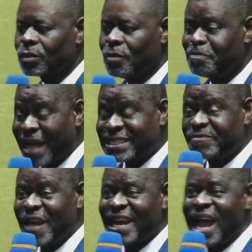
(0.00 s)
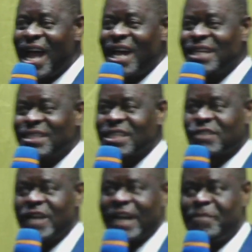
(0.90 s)
Perseverance is
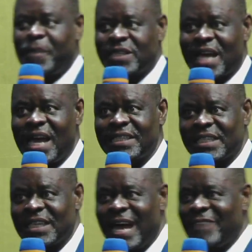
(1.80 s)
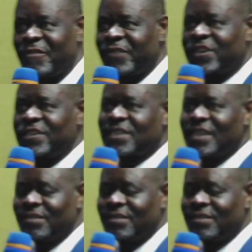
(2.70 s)
very important in the life of a Christian.